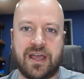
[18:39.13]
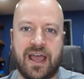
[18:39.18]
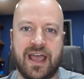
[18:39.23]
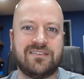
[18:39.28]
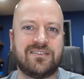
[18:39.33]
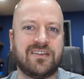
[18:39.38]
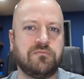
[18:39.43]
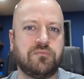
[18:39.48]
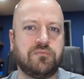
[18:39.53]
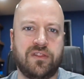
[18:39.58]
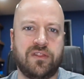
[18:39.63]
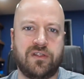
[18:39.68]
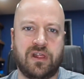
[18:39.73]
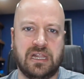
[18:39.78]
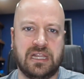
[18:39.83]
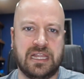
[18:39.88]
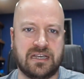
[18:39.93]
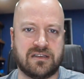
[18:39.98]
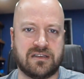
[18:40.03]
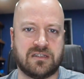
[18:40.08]
I just didn't put in a
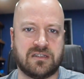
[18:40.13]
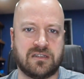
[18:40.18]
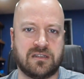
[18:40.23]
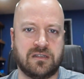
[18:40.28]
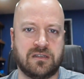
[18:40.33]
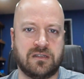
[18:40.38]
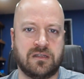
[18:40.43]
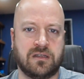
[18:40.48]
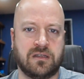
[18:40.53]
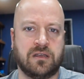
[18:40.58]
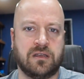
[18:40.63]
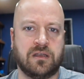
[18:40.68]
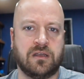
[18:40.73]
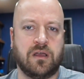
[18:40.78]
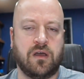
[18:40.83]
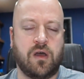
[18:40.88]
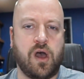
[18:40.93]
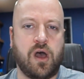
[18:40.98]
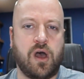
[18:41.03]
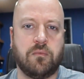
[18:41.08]
list.
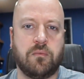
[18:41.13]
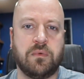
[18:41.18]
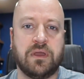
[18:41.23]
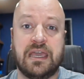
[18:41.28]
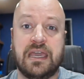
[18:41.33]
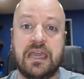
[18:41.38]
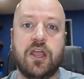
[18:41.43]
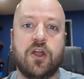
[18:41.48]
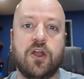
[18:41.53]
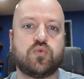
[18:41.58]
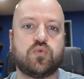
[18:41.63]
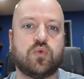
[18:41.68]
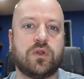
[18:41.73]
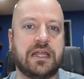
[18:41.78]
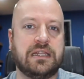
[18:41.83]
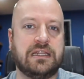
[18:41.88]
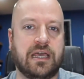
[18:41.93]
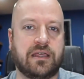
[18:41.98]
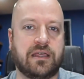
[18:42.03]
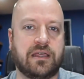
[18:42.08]
Here's what I
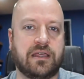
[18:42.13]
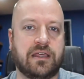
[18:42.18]
did.